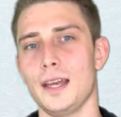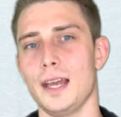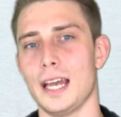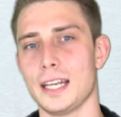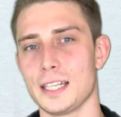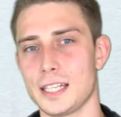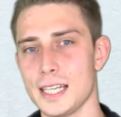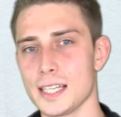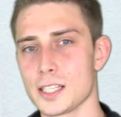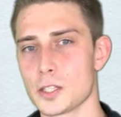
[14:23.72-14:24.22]

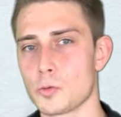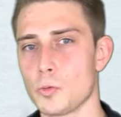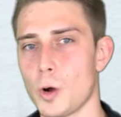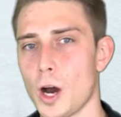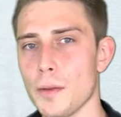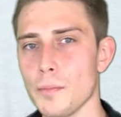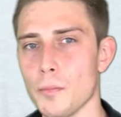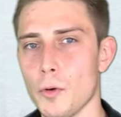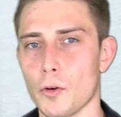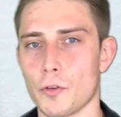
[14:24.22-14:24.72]
And here's
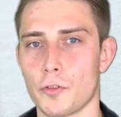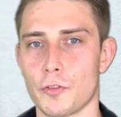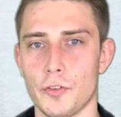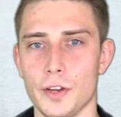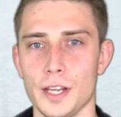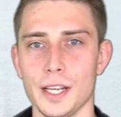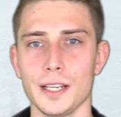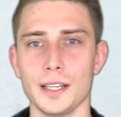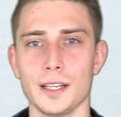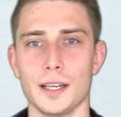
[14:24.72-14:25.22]
one more
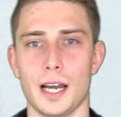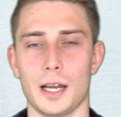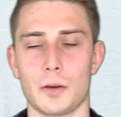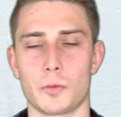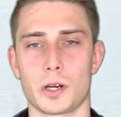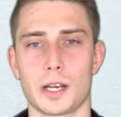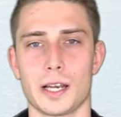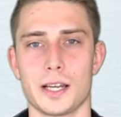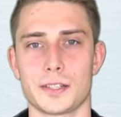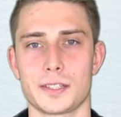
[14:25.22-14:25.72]
thing I
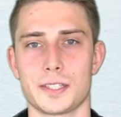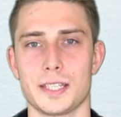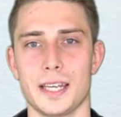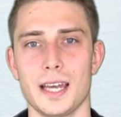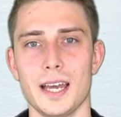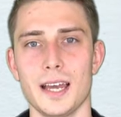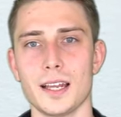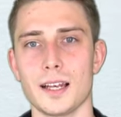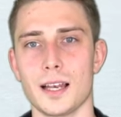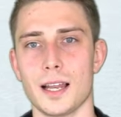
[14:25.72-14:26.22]
would like to
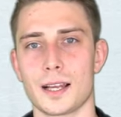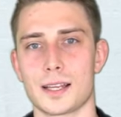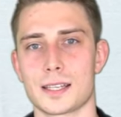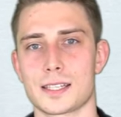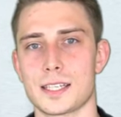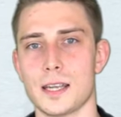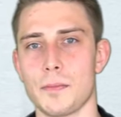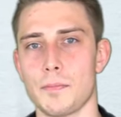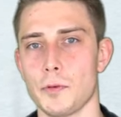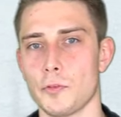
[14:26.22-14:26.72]
add, like I
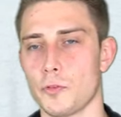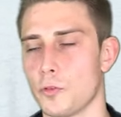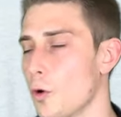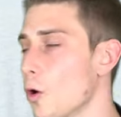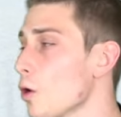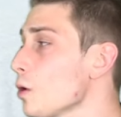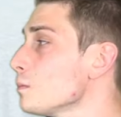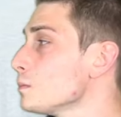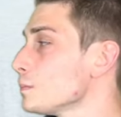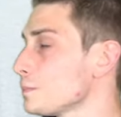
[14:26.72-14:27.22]
said
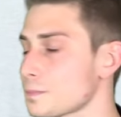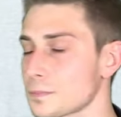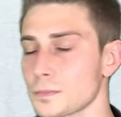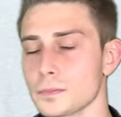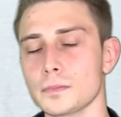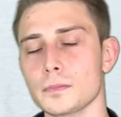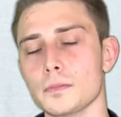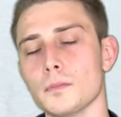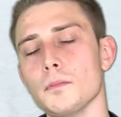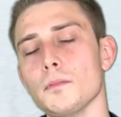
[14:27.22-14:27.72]
before,
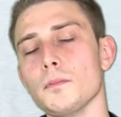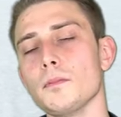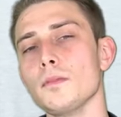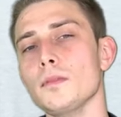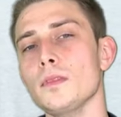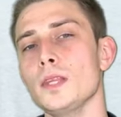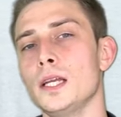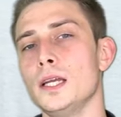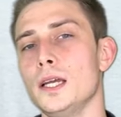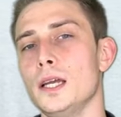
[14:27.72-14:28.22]

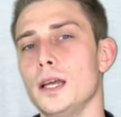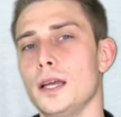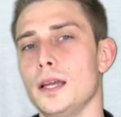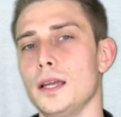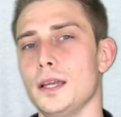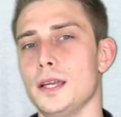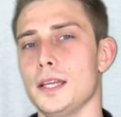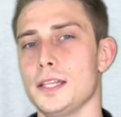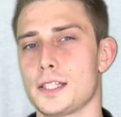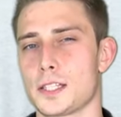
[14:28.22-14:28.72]

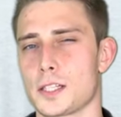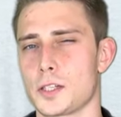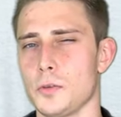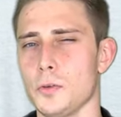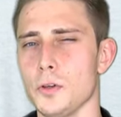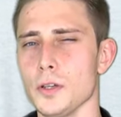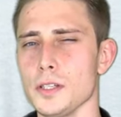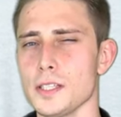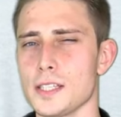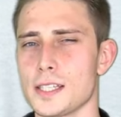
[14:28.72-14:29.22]
in
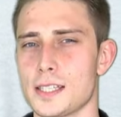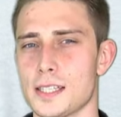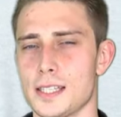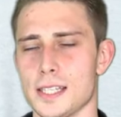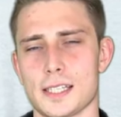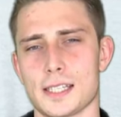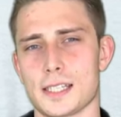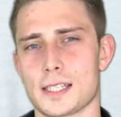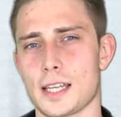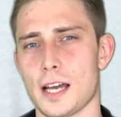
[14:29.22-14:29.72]
schools, the
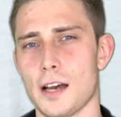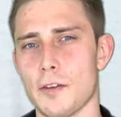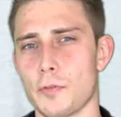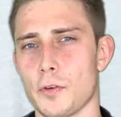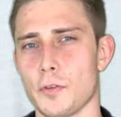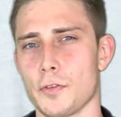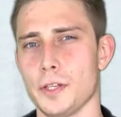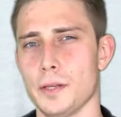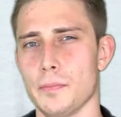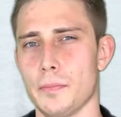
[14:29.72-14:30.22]
stuff
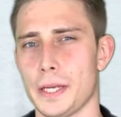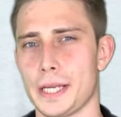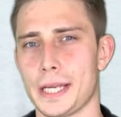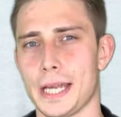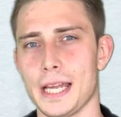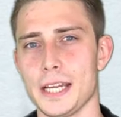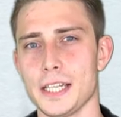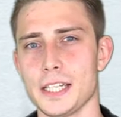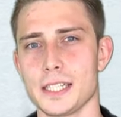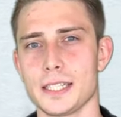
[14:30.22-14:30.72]
with the
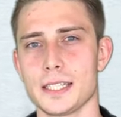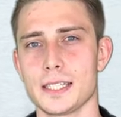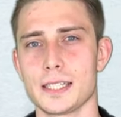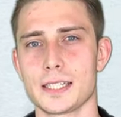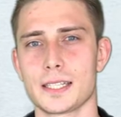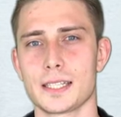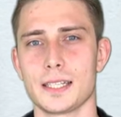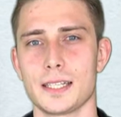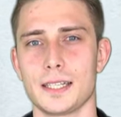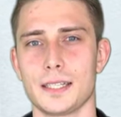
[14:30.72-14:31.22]

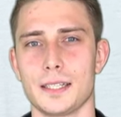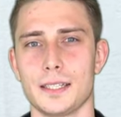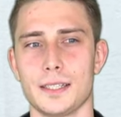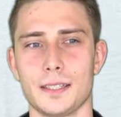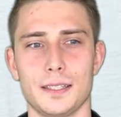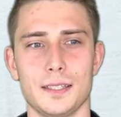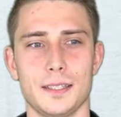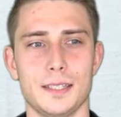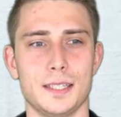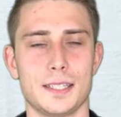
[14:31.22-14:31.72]
implications
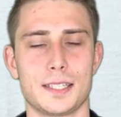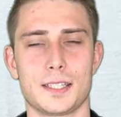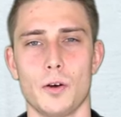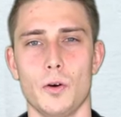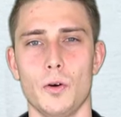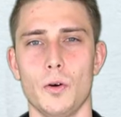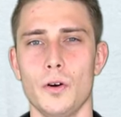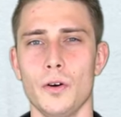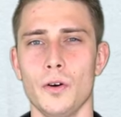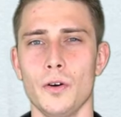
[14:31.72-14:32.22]
is
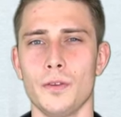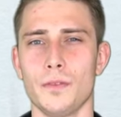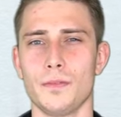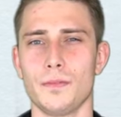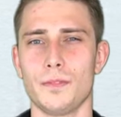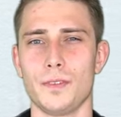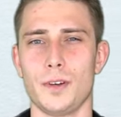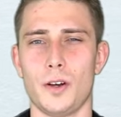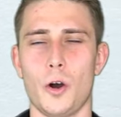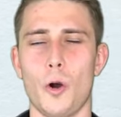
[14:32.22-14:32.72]
all
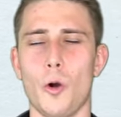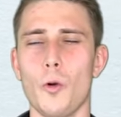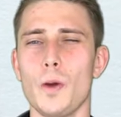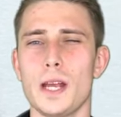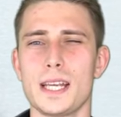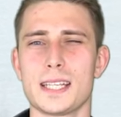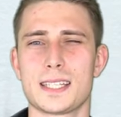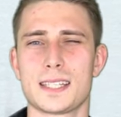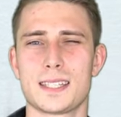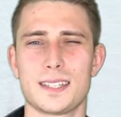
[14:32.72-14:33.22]

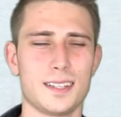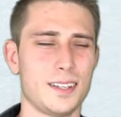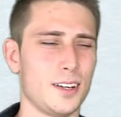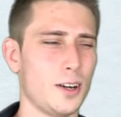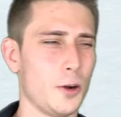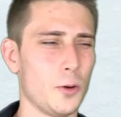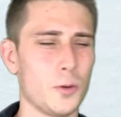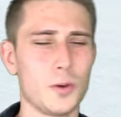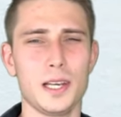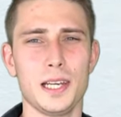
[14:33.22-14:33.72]
always
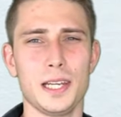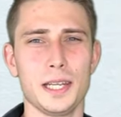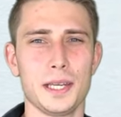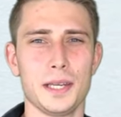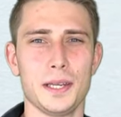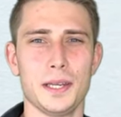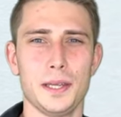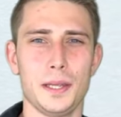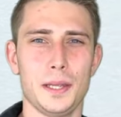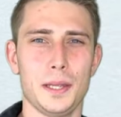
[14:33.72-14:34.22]

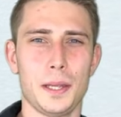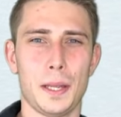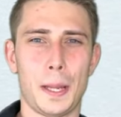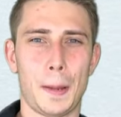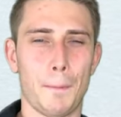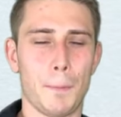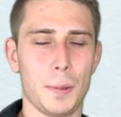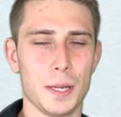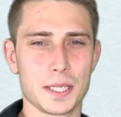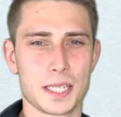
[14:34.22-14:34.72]
only
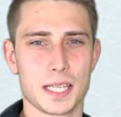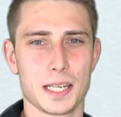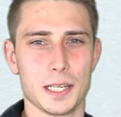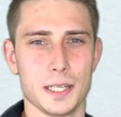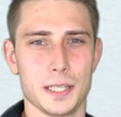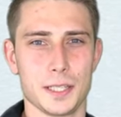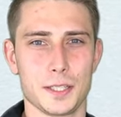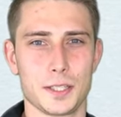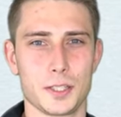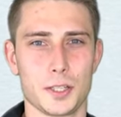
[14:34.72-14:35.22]

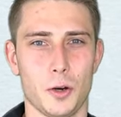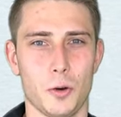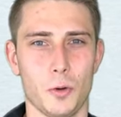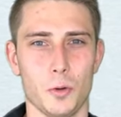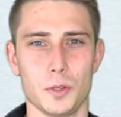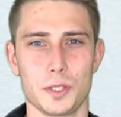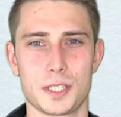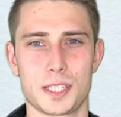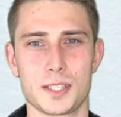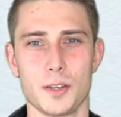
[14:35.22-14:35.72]
implicitly
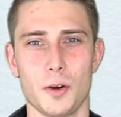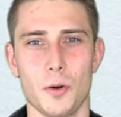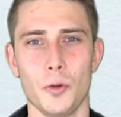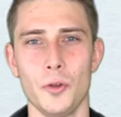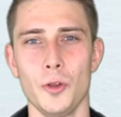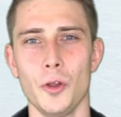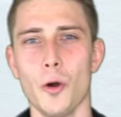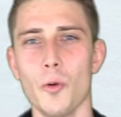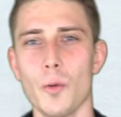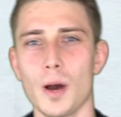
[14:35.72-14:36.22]
told. So
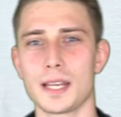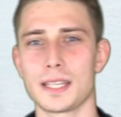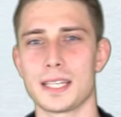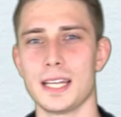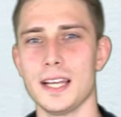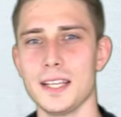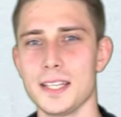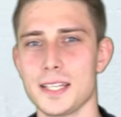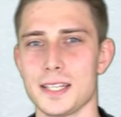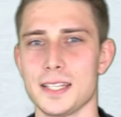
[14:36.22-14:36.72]
no one
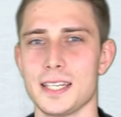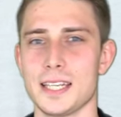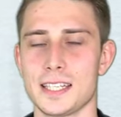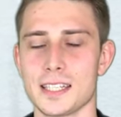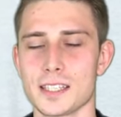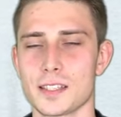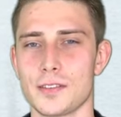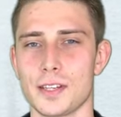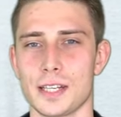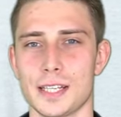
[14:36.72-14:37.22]
tells you that
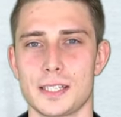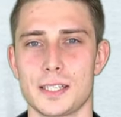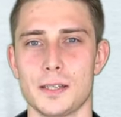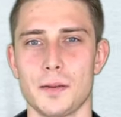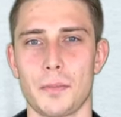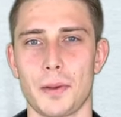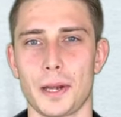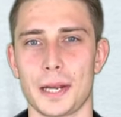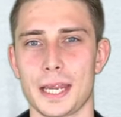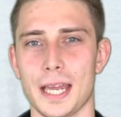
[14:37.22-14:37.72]
this thing is an
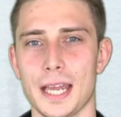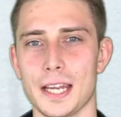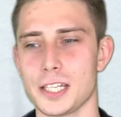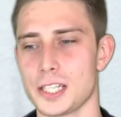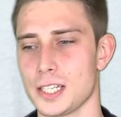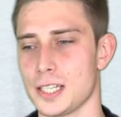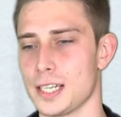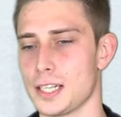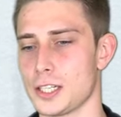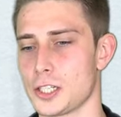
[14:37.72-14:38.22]

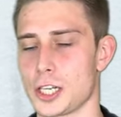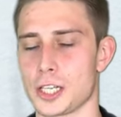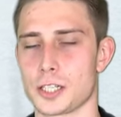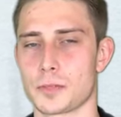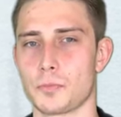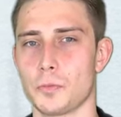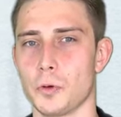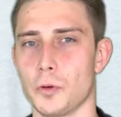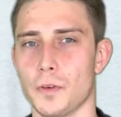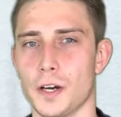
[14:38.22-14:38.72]
implication, they
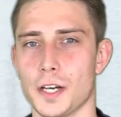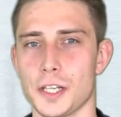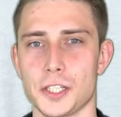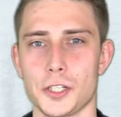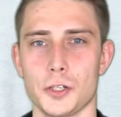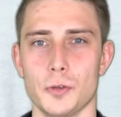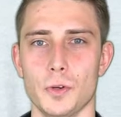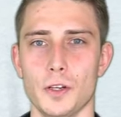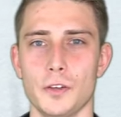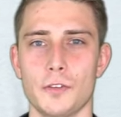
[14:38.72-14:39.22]
just provide
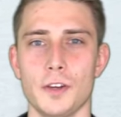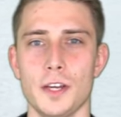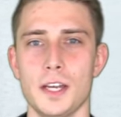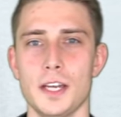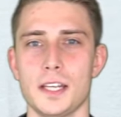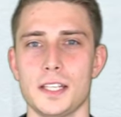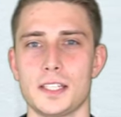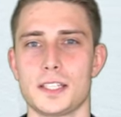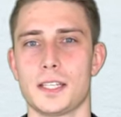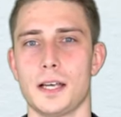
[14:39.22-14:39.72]
you with
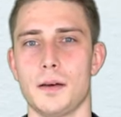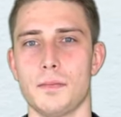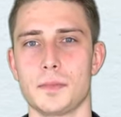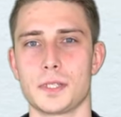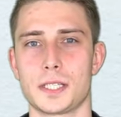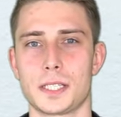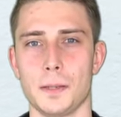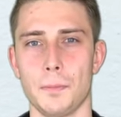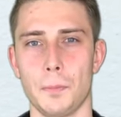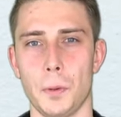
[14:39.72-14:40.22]
some
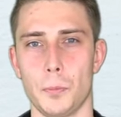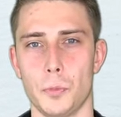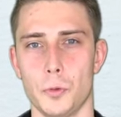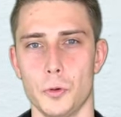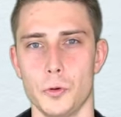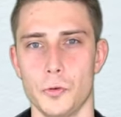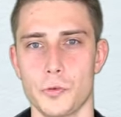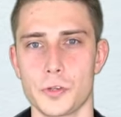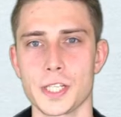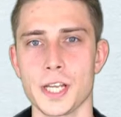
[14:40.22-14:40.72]
simple
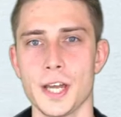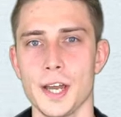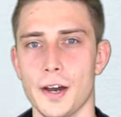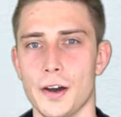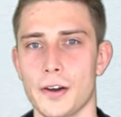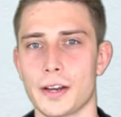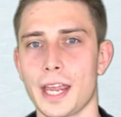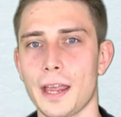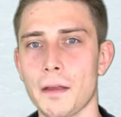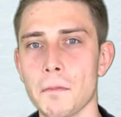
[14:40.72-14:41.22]
proofs.
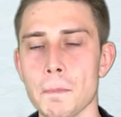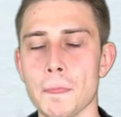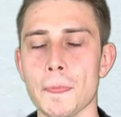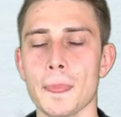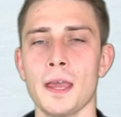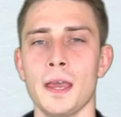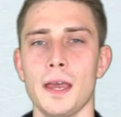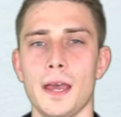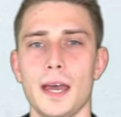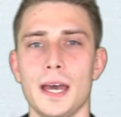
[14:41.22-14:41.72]
Okay,
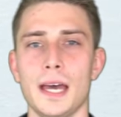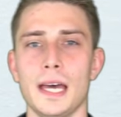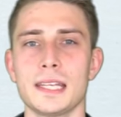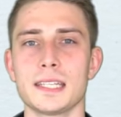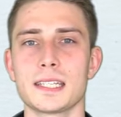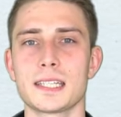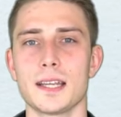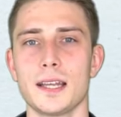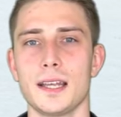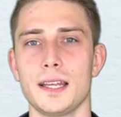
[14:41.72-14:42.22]

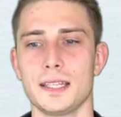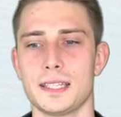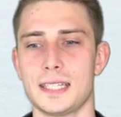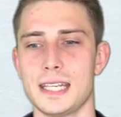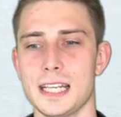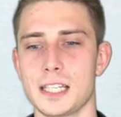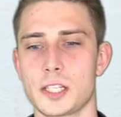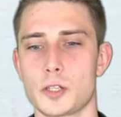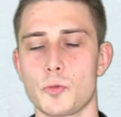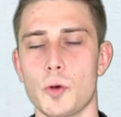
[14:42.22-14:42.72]
and
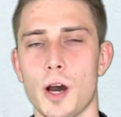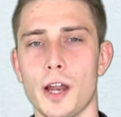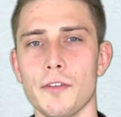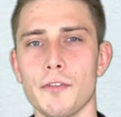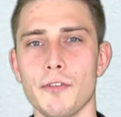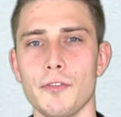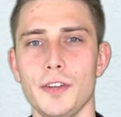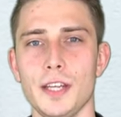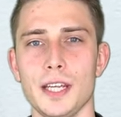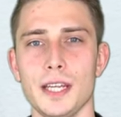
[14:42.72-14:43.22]
there's one
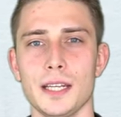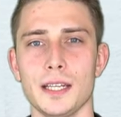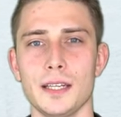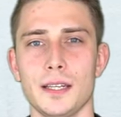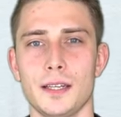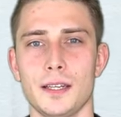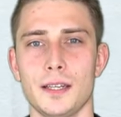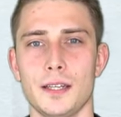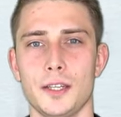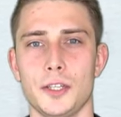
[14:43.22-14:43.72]
thing
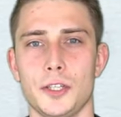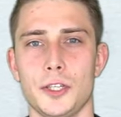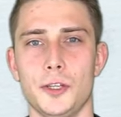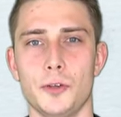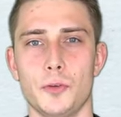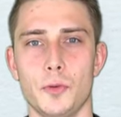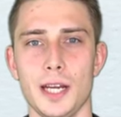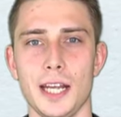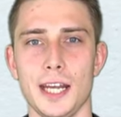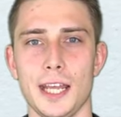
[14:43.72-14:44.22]

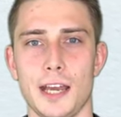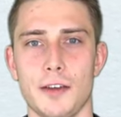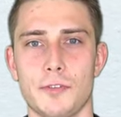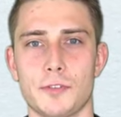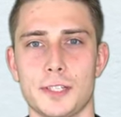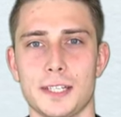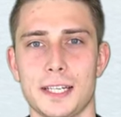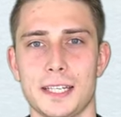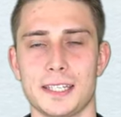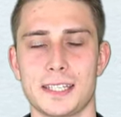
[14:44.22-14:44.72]
you really have
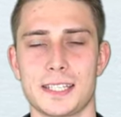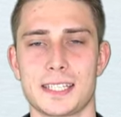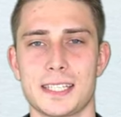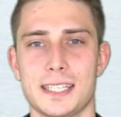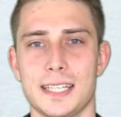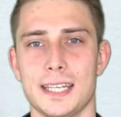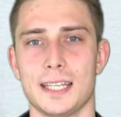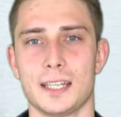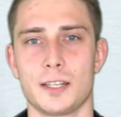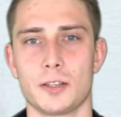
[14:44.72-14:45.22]
to
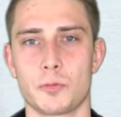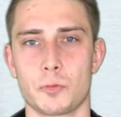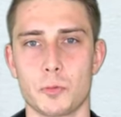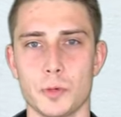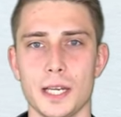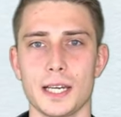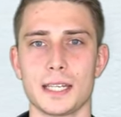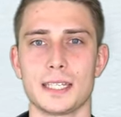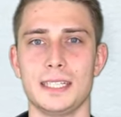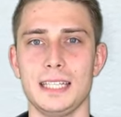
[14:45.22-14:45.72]
understand.
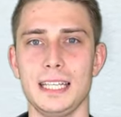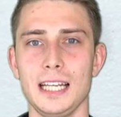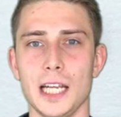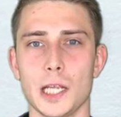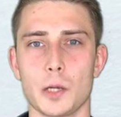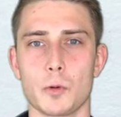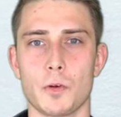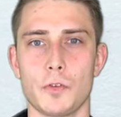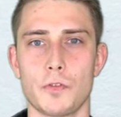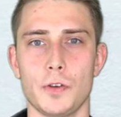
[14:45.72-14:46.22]
We are
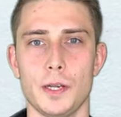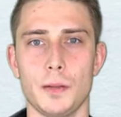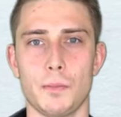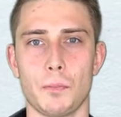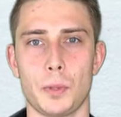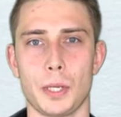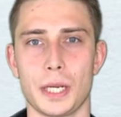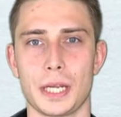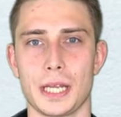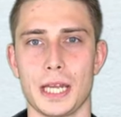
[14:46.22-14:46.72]
dealing with an
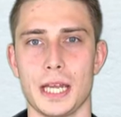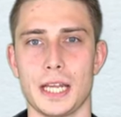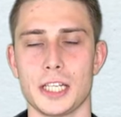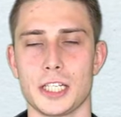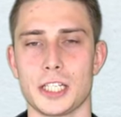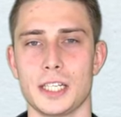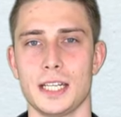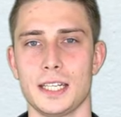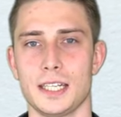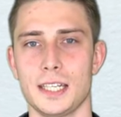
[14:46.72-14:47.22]

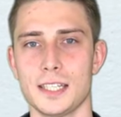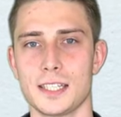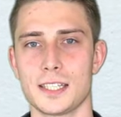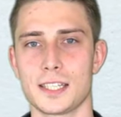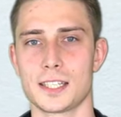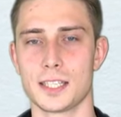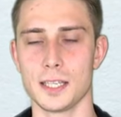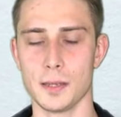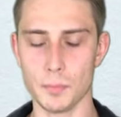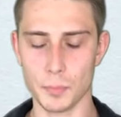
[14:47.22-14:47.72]
implication and here's a
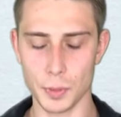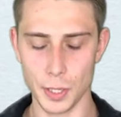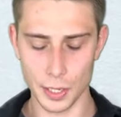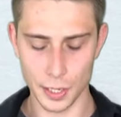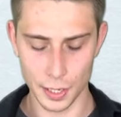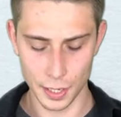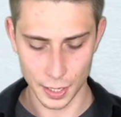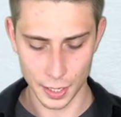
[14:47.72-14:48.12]
simple